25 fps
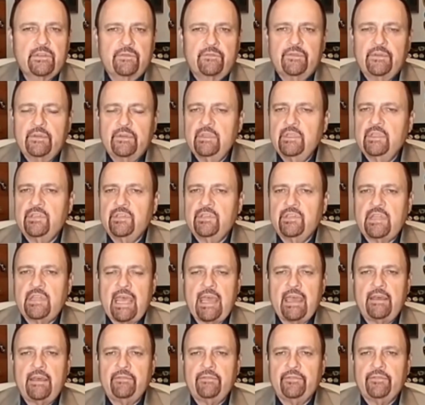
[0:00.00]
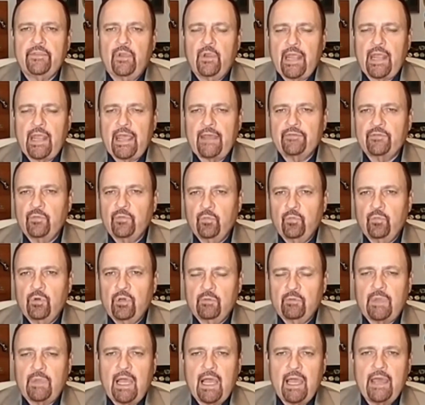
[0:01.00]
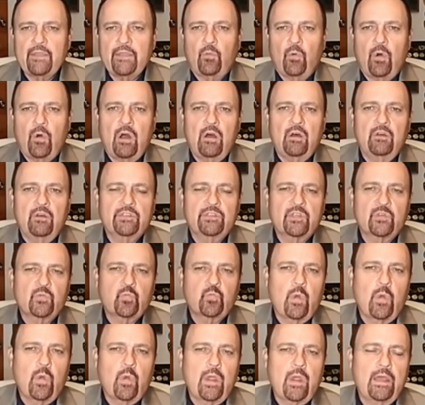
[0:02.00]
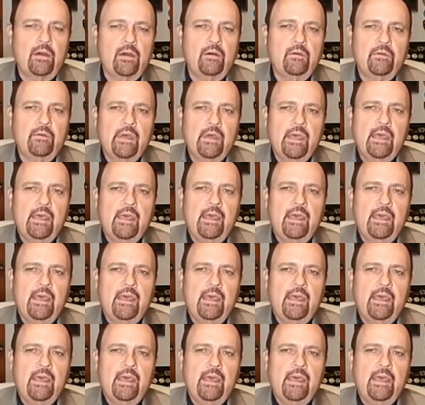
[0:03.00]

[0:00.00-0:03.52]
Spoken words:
civilian staff that have to work behind the walls as well.